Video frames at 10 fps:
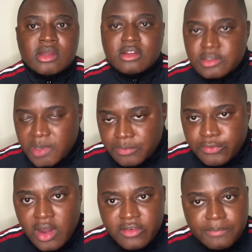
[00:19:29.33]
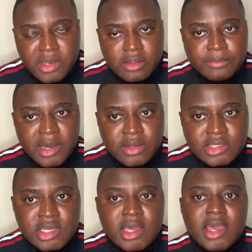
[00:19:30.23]
spent £400 million,
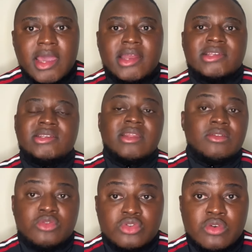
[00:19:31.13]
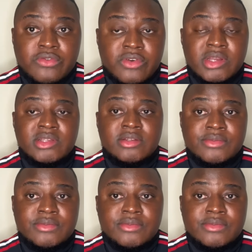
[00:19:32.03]
and there's nothing to show for it.